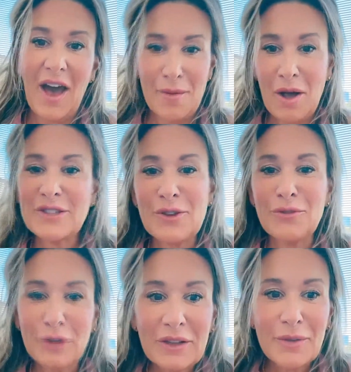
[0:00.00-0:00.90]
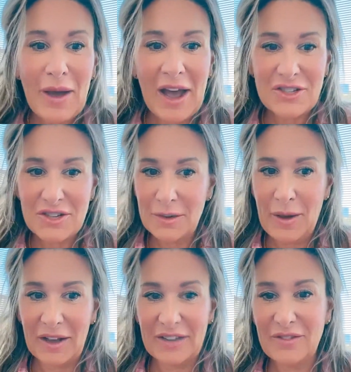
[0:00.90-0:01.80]
I'm also really passionate
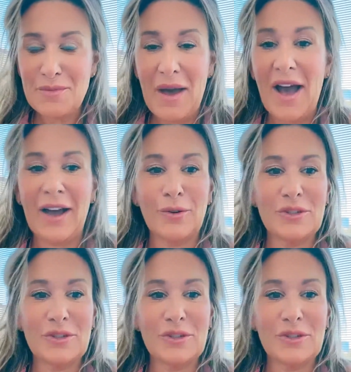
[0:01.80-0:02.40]
about giving back,